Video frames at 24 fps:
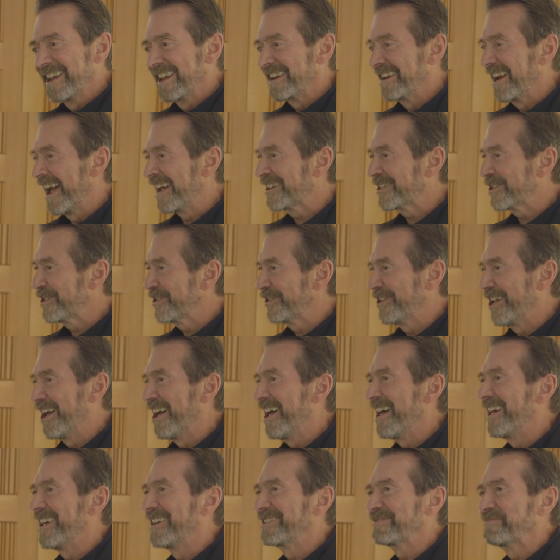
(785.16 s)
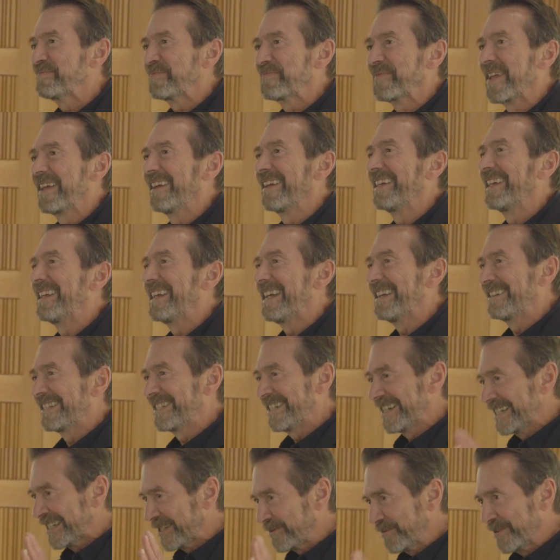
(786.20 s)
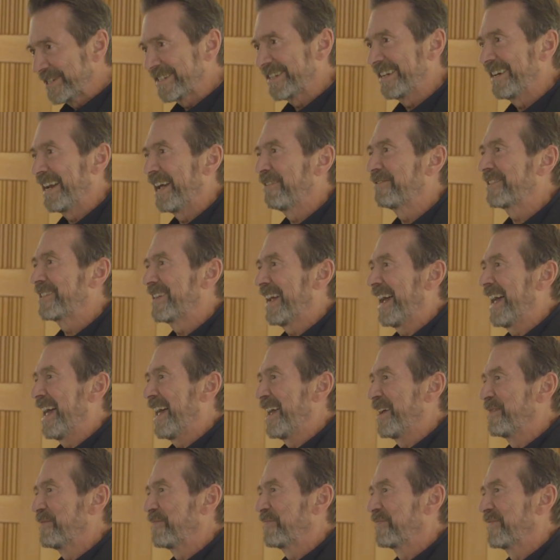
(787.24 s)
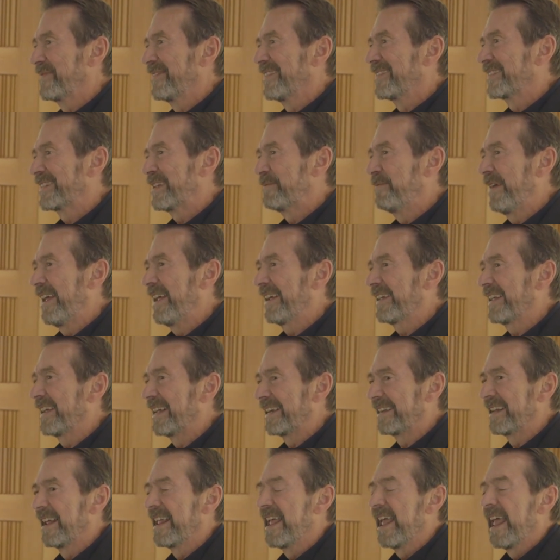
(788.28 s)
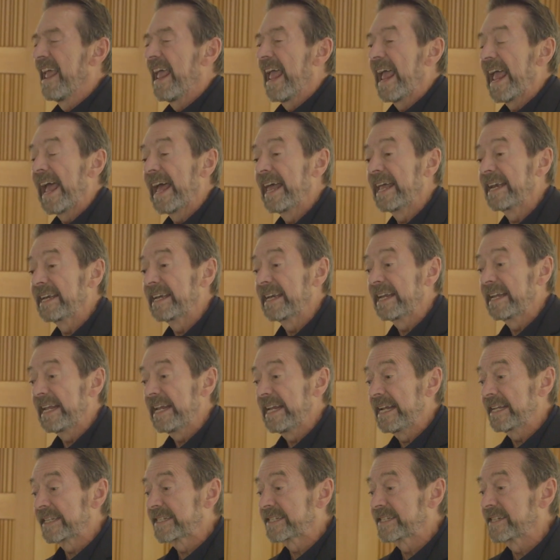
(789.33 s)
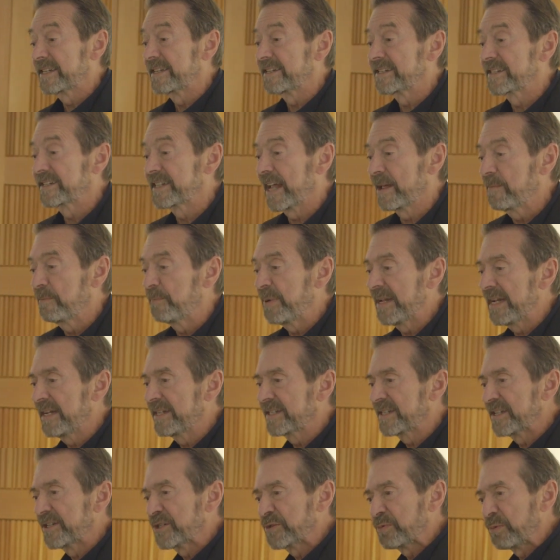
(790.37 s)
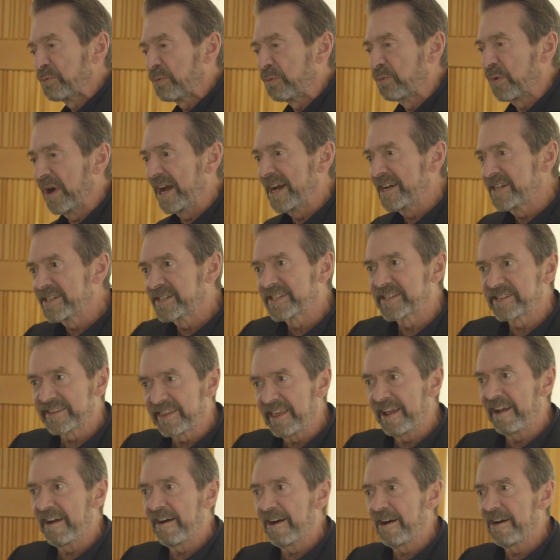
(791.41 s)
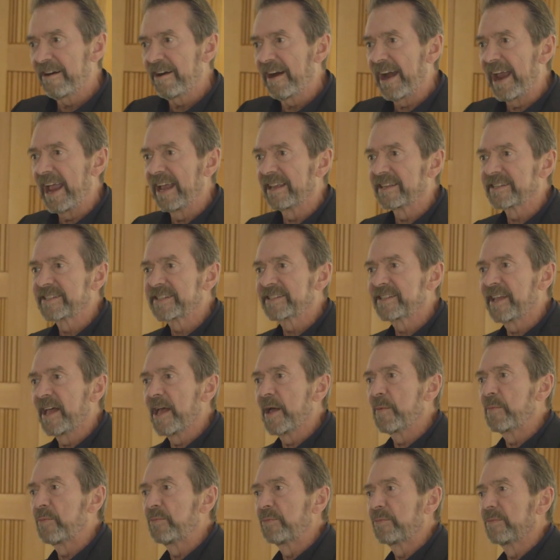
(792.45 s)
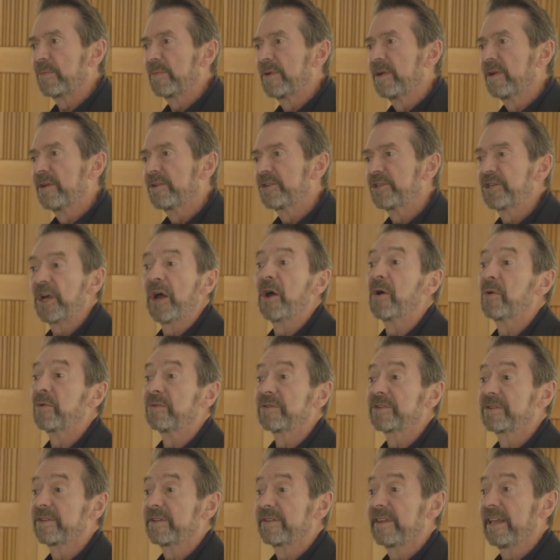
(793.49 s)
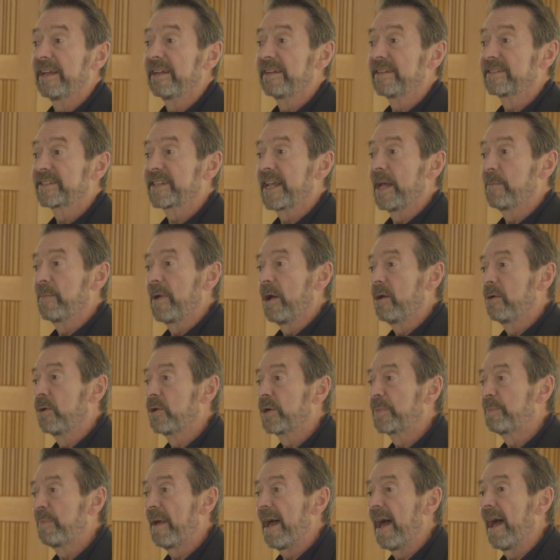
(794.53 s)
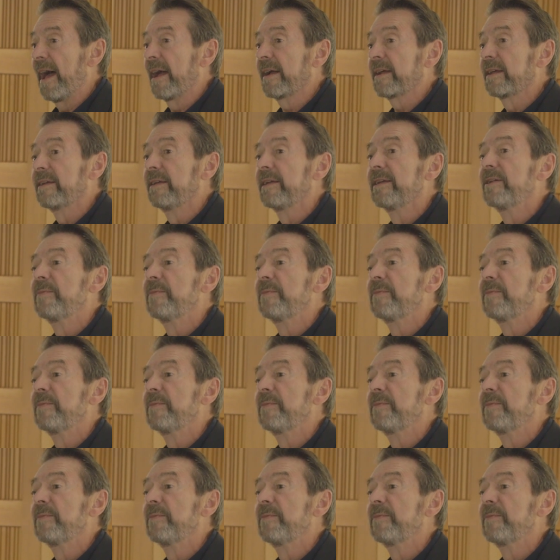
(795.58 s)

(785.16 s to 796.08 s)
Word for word: not too long, it just was enough time to make it. And it's some pieces race there and some don't. They some hold back.